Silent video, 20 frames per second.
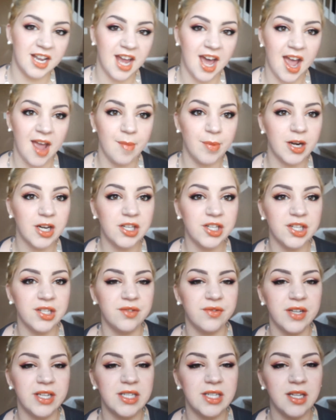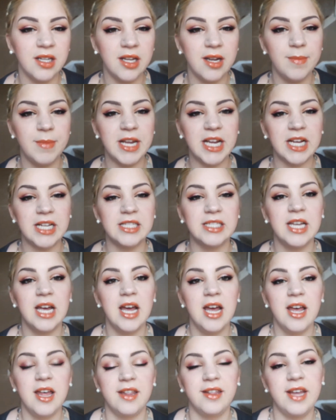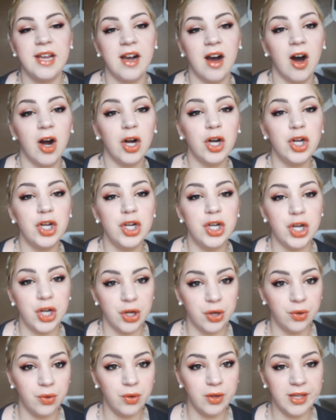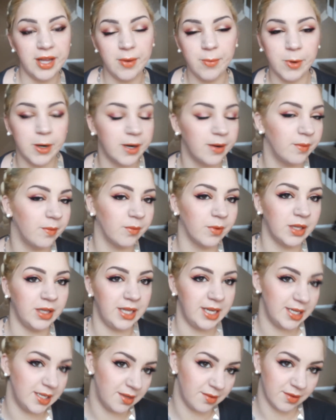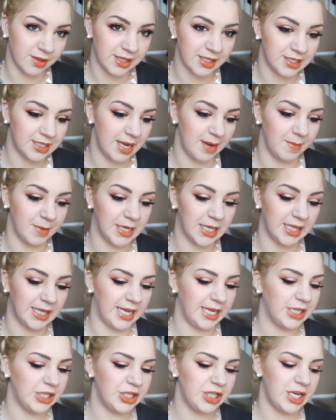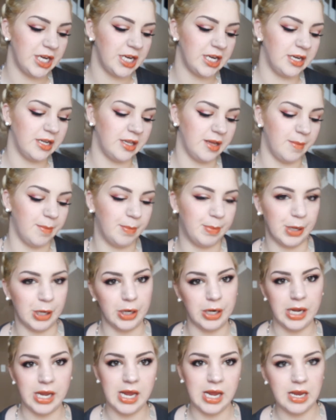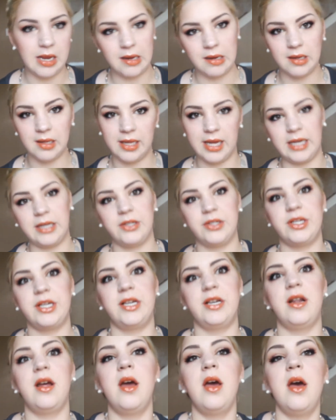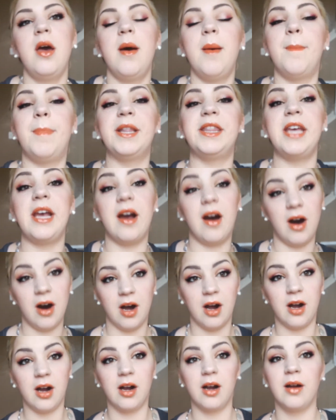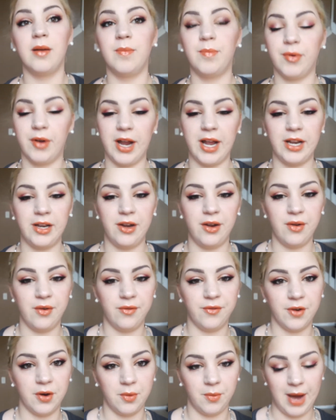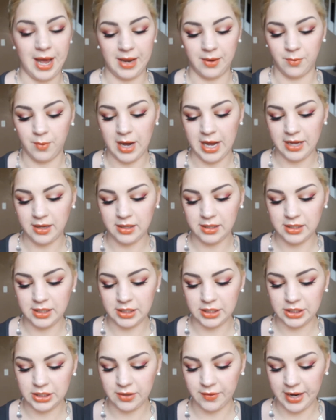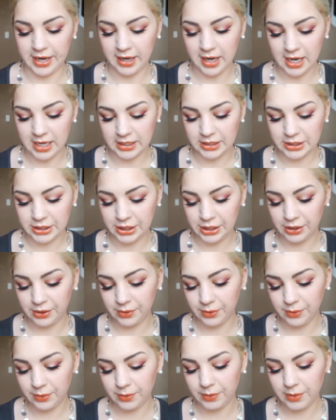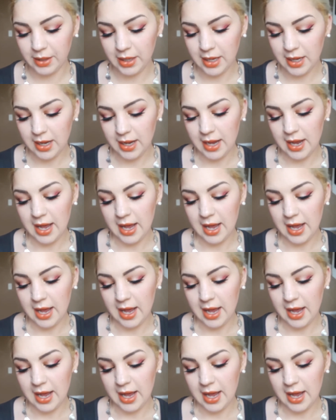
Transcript: that I purchased recently because they are new. They weren't released with the same collection, the Birdie collection, but they are brand new for Wet n Wild. So I got 2